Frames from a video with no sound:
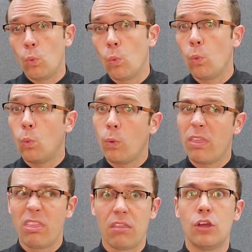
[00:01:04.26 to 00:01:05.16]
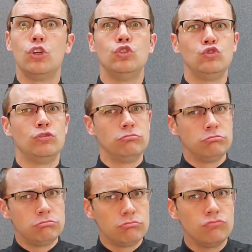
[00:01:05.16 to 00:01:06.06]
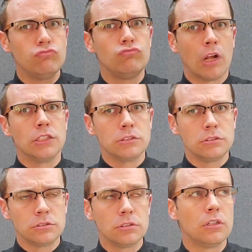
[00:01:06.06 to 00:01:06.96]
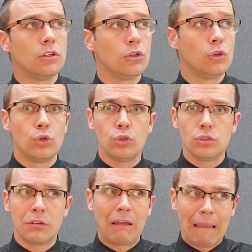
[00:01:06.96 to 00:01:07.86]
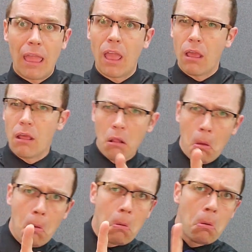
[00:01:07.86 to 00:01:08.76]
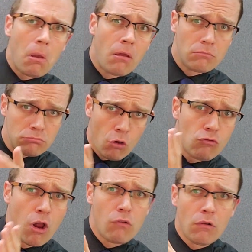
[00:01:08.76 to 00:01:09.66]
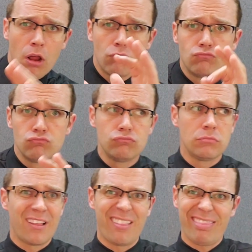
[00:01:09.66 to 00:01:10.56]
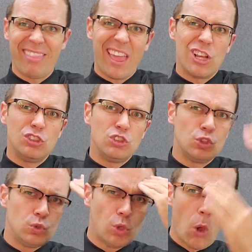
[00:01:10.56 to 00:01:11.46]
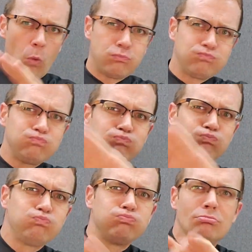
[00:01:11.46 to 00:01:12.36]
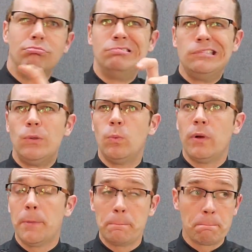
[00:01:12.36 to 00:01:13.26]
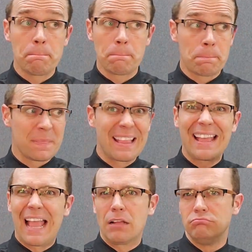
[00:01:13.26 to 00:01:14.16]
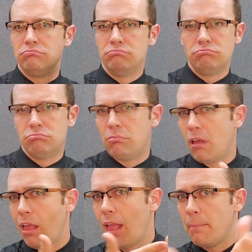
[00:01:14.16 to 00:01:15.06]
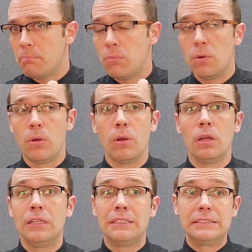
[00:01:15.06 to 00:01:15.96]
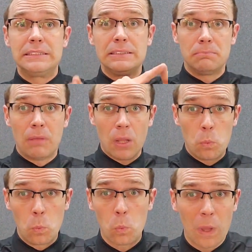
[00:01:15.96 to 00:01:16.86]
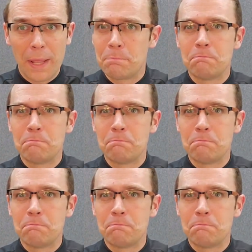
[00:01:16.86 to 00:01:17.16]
be people you trust and who could check to see if you need assistance. They should know your capabilities and needs and offer help within minutes. Do not depend on only one person.